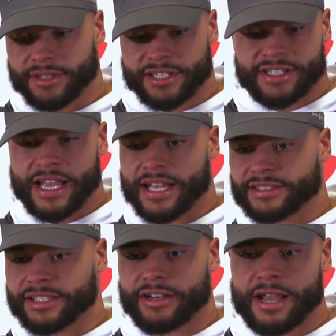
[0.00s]
These
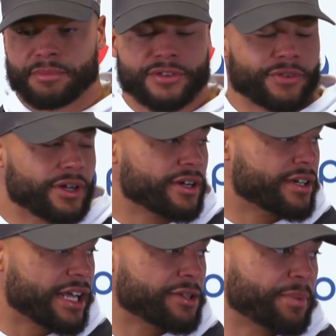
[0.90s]
guys and their
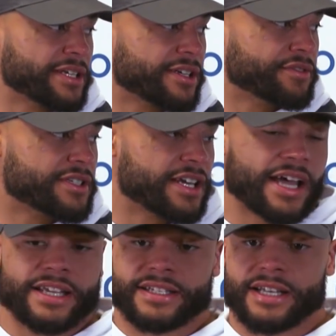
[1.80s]
atmosphere got the best of us tonight.